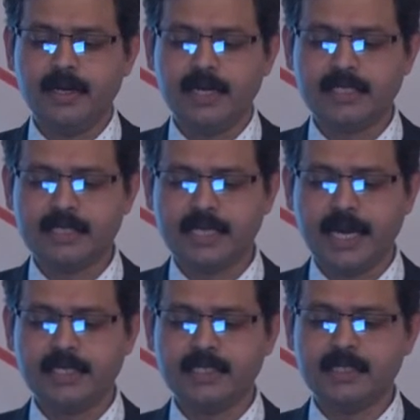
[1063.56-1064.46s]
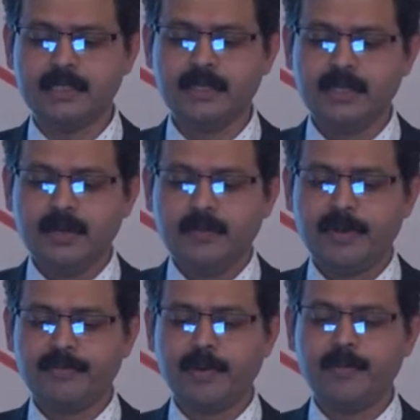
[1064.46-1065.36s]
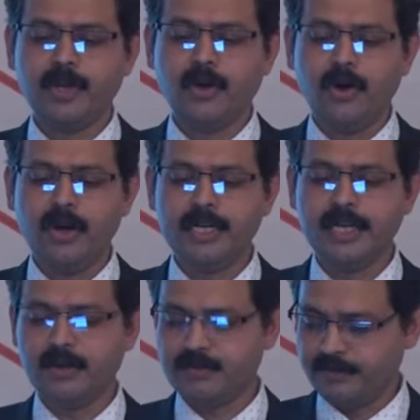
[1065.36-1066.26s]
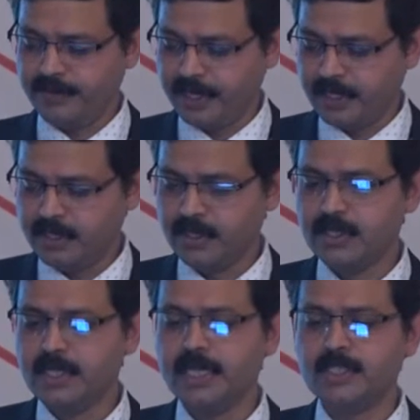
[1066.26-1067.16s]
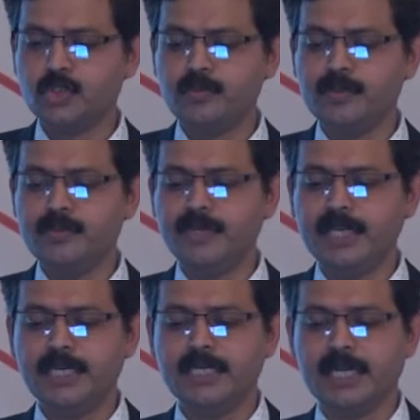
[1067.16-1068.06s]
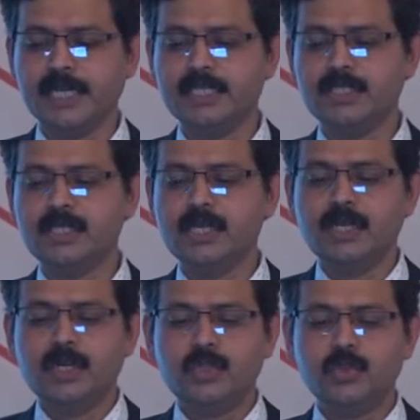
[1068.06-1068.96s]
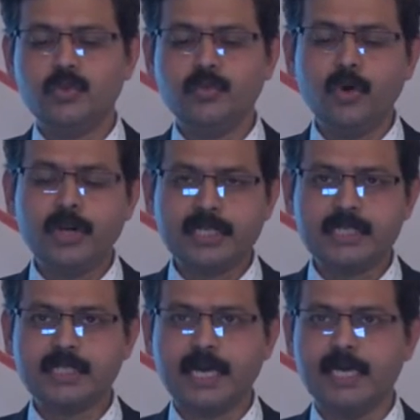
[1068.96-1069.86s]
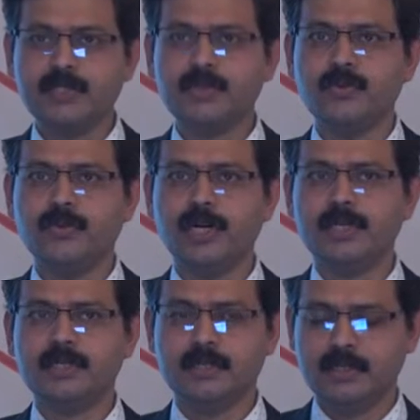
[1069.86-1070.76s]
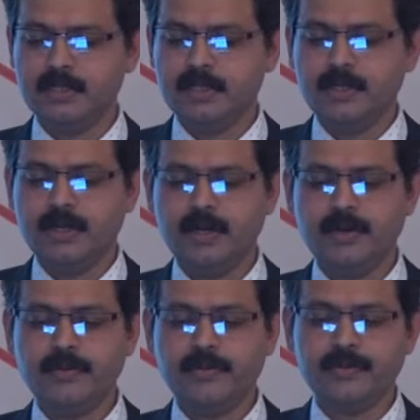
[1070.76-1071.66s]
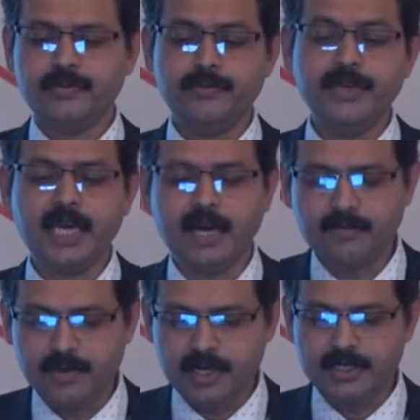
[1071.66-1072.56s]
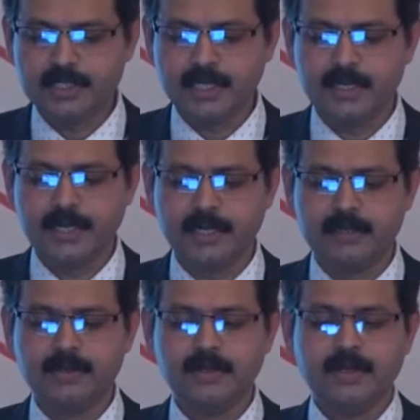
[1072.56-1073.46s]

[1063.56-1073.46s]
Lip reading: exercise, preferably all day of the week. That should be encouraged to do more exercise what we have learned till date.